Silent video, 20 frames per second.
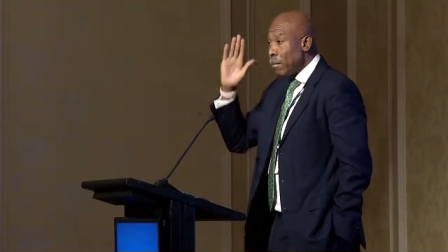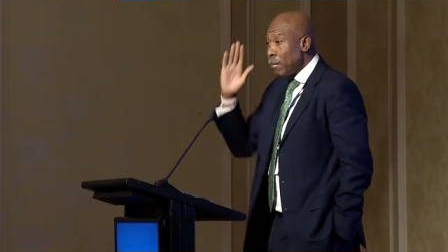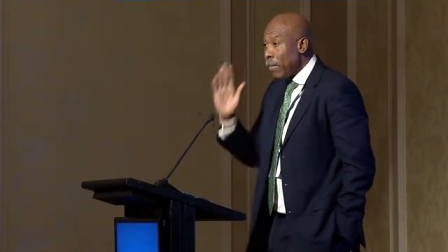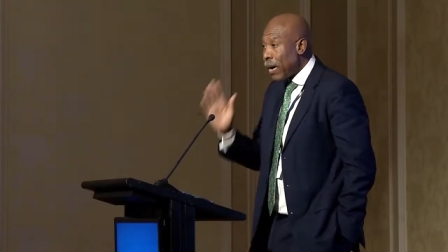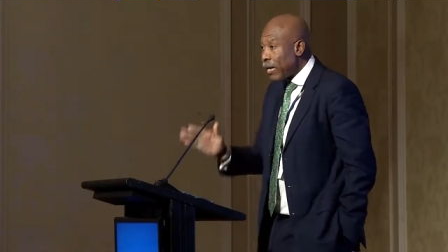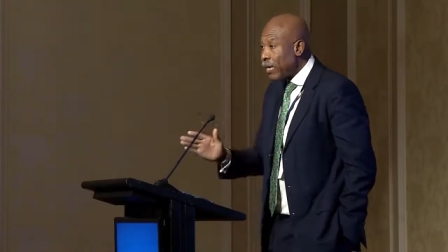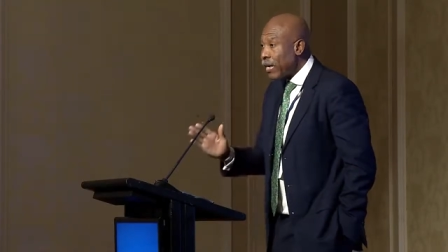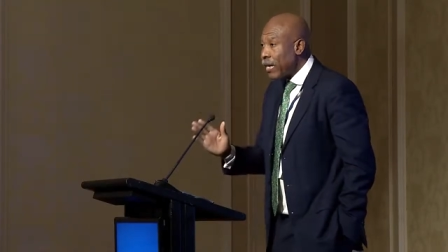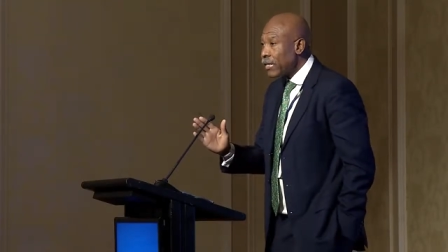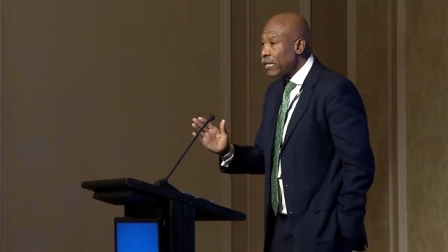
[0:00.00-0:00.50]

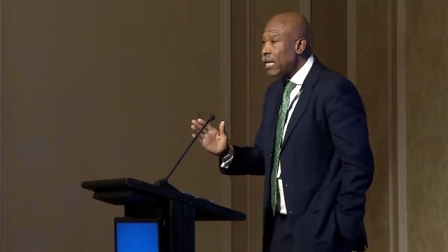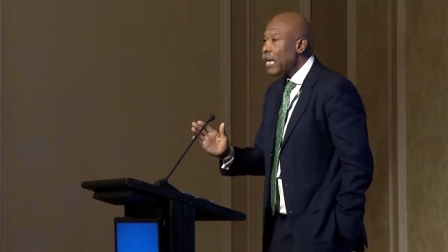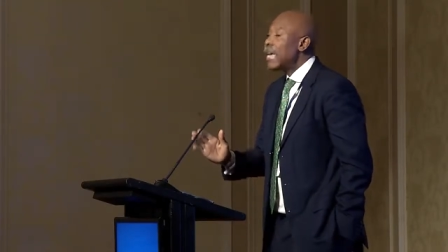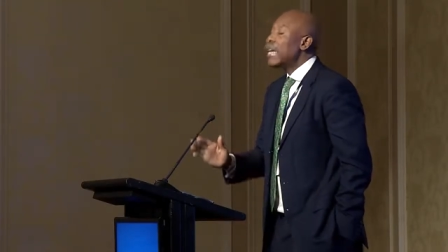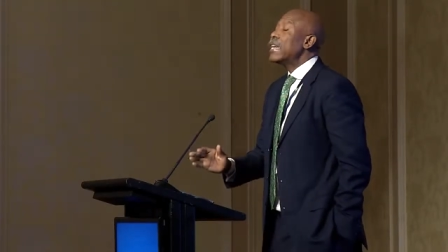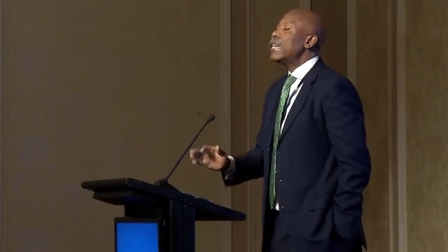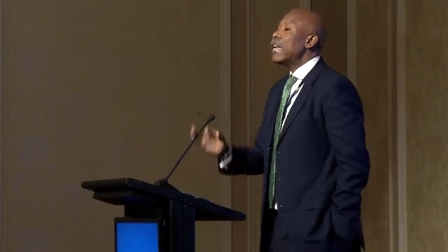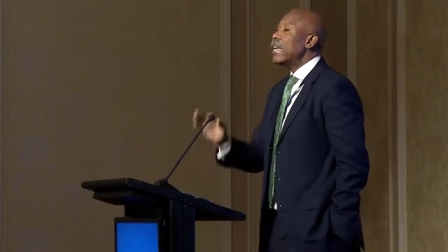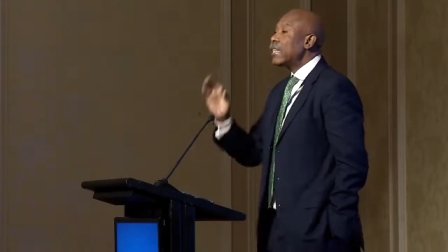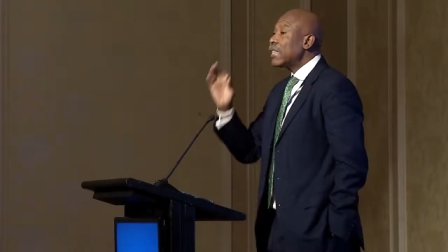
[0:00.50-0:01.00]
markets
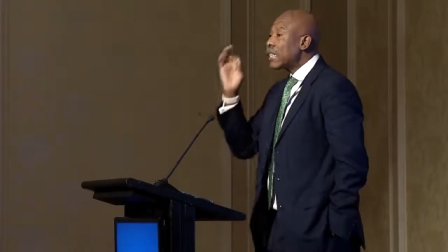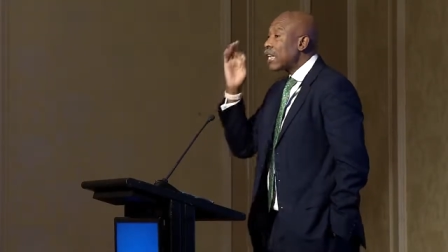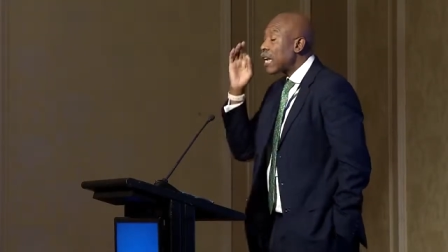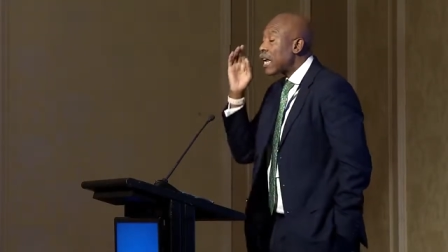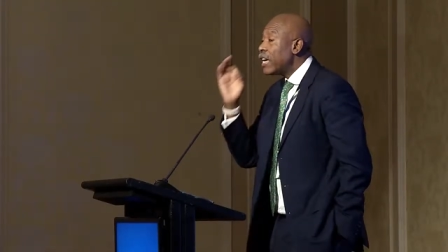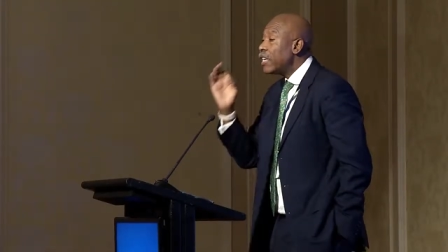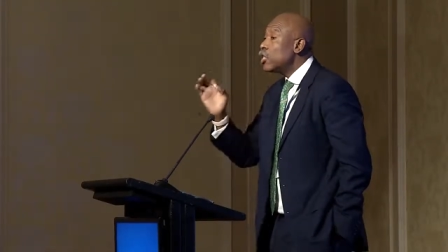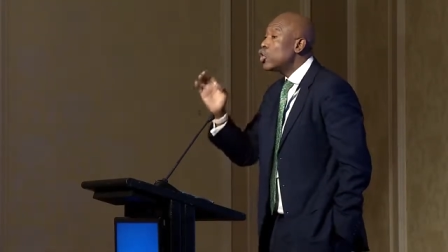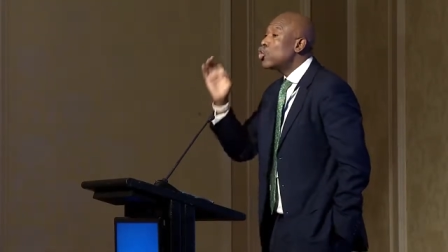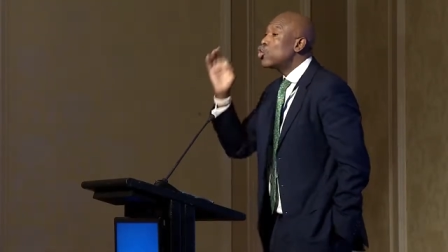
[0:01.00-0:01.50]
that
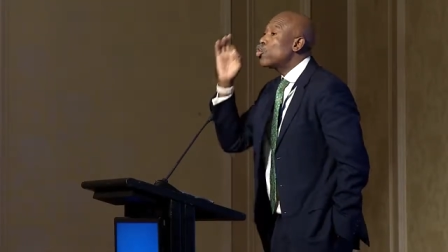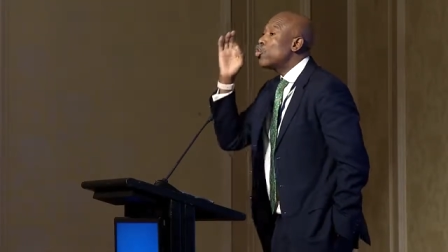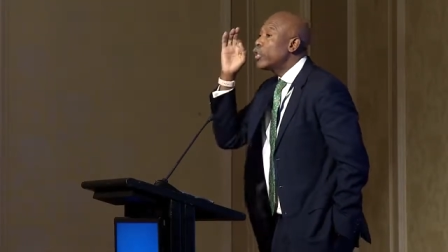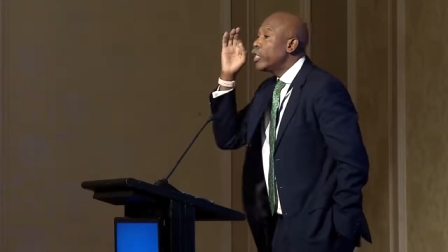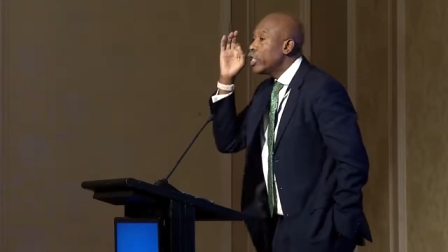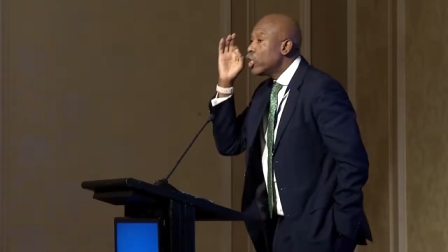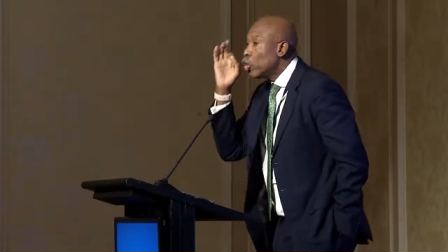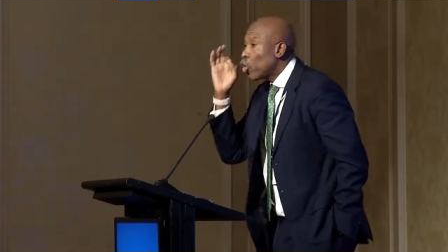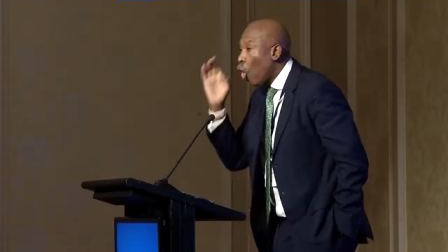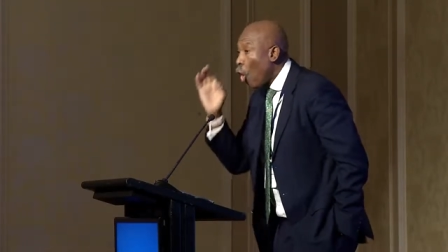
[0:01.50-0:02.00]
tries to
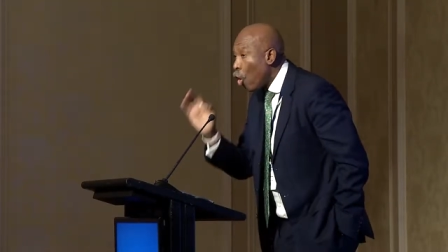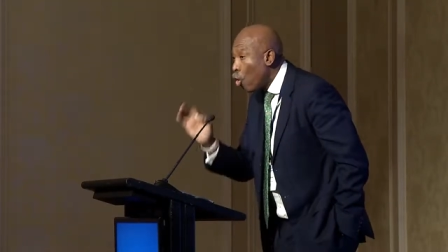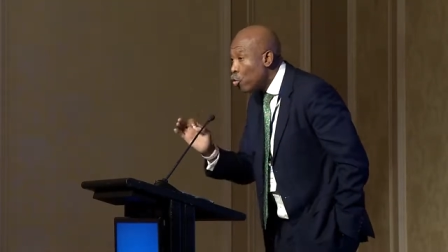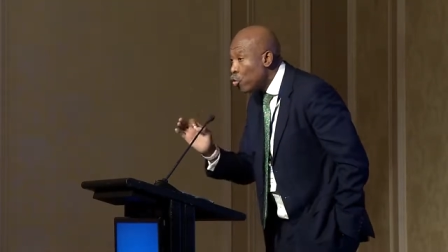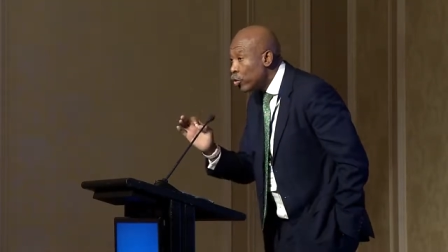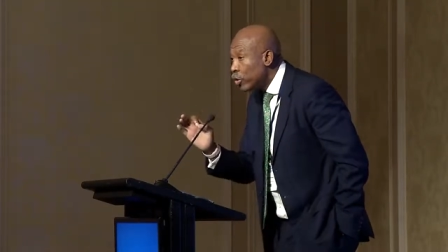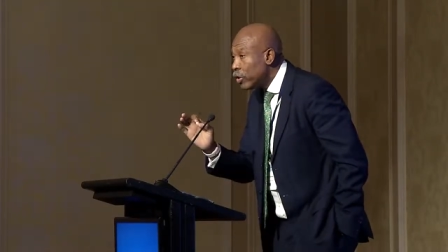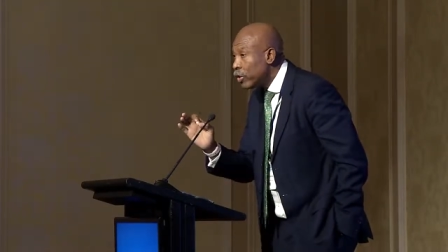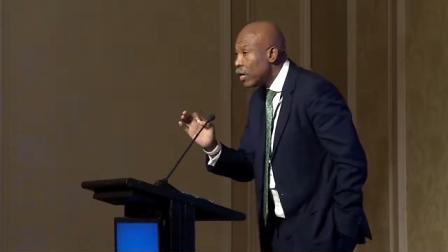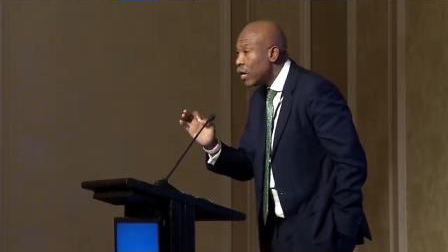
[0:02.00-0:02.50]

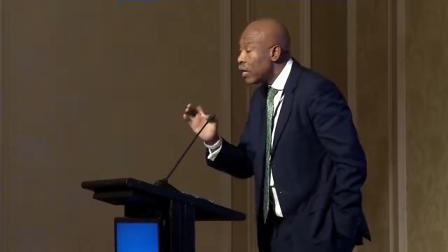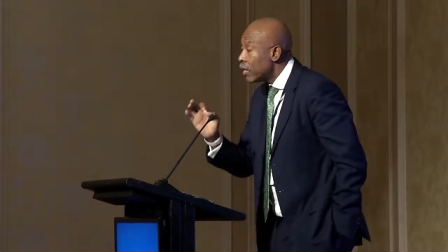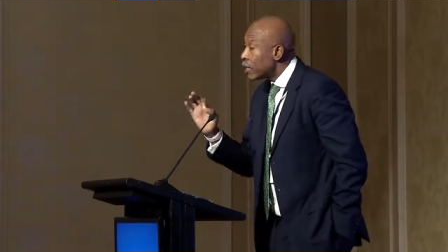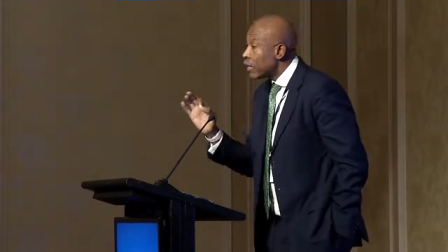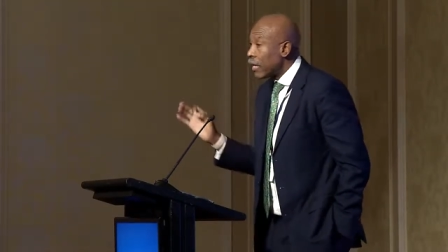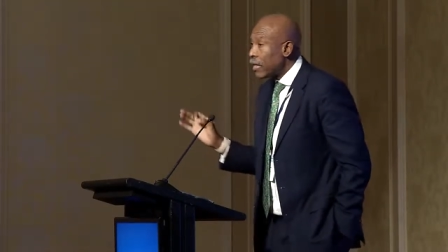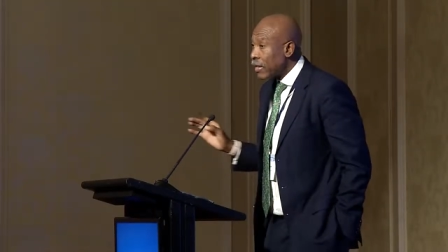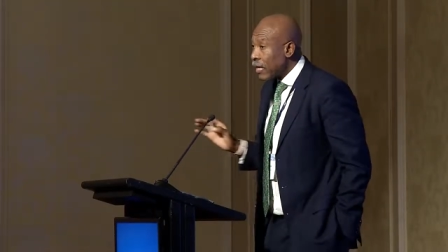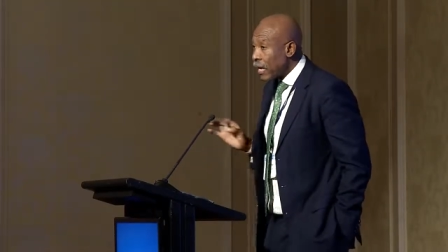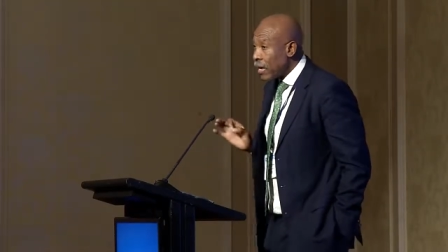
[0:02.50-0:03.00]
decode
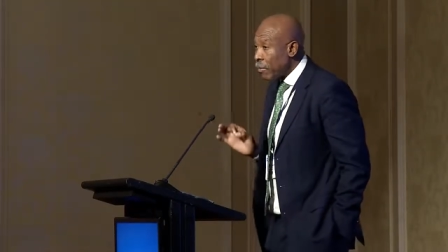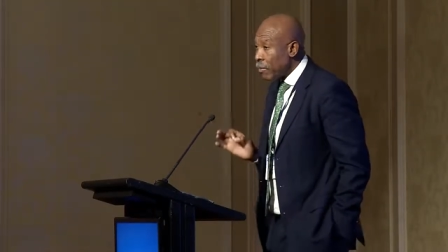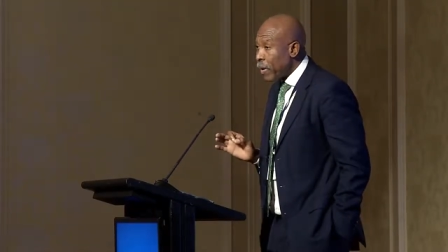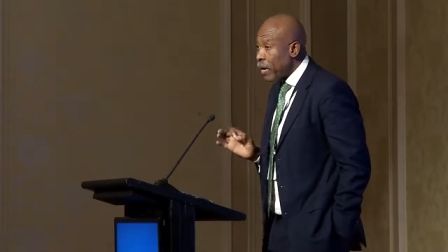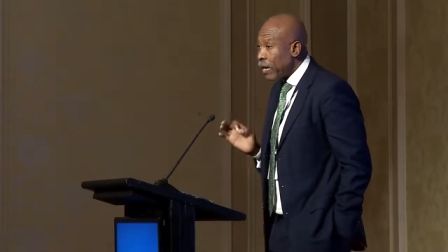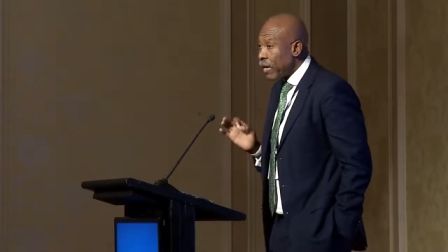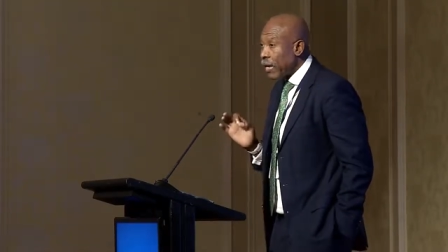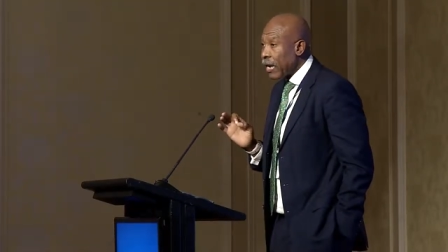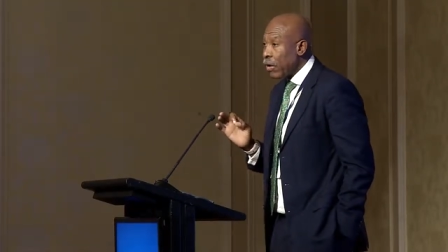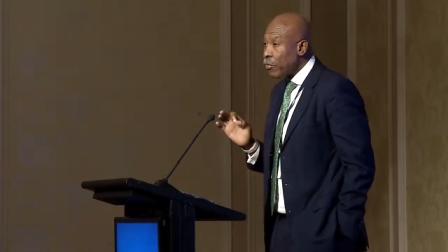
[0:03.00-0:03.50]
central
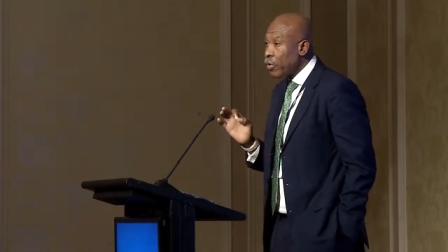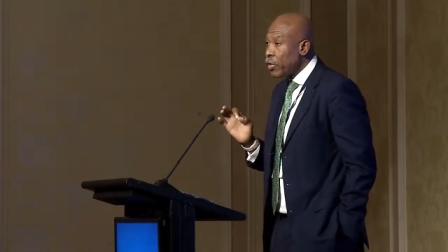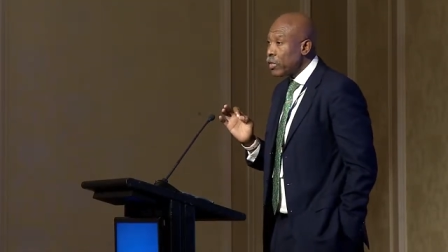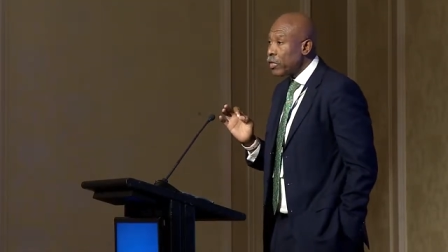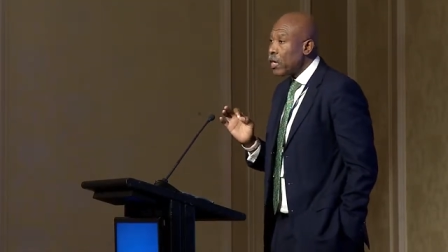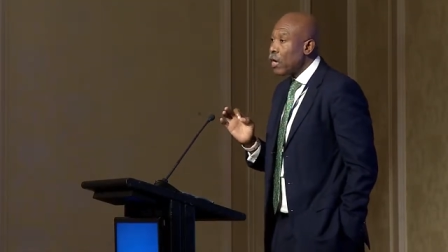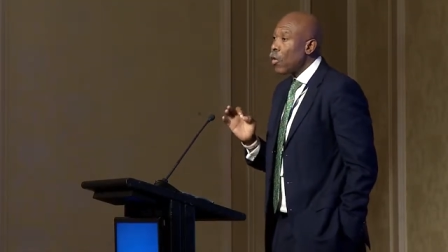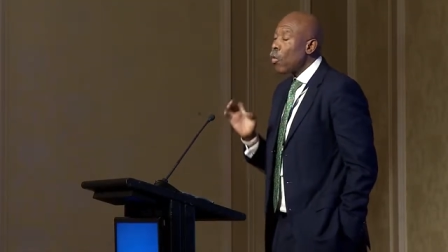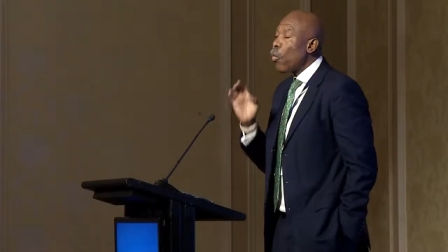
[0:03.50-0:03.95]
bank language.